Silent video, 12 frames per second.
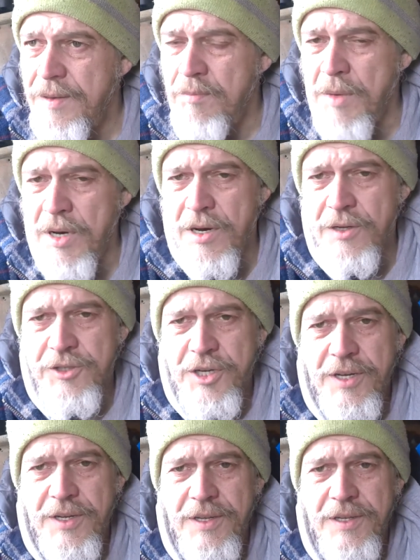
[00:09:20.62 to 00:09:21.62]
March,
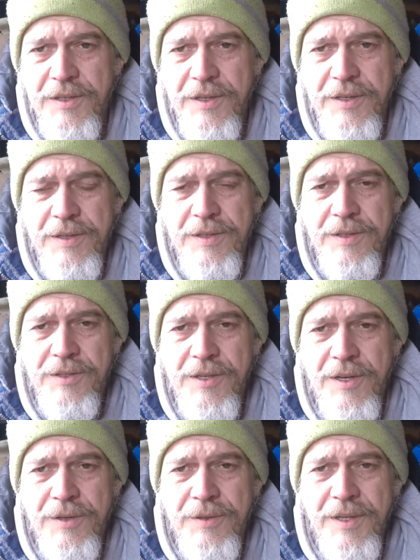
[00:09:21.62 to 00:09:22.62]
so
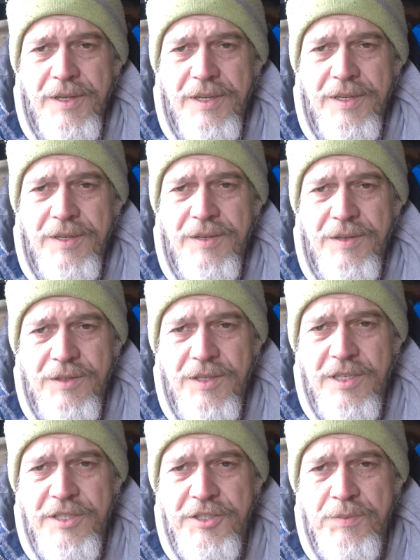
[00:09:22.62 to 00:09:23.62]
yeah, it's
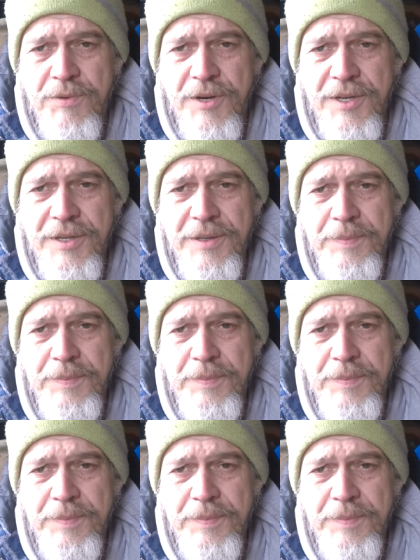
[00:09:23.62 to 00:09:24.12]
nearly spring,